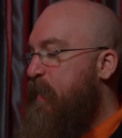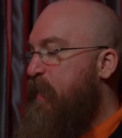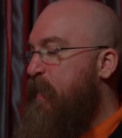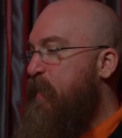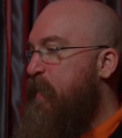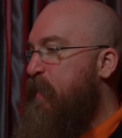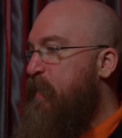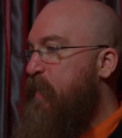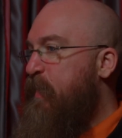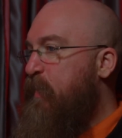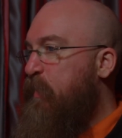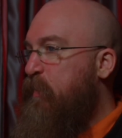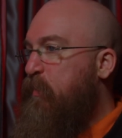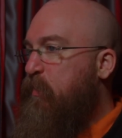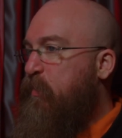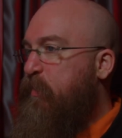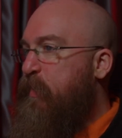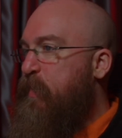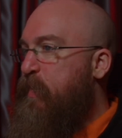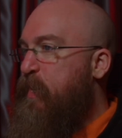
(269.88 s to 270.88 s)
And
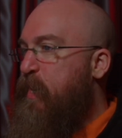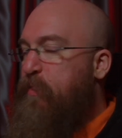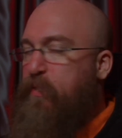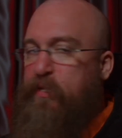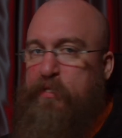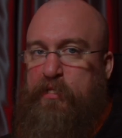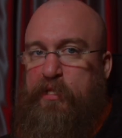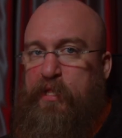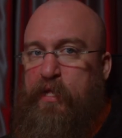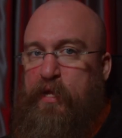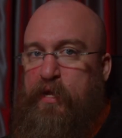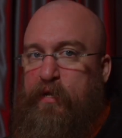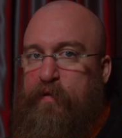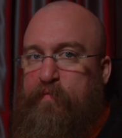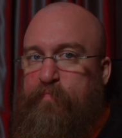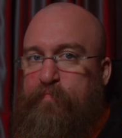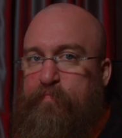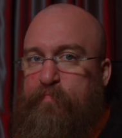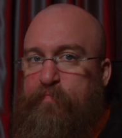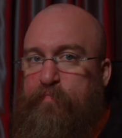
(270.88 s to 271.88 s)
looking at this thing,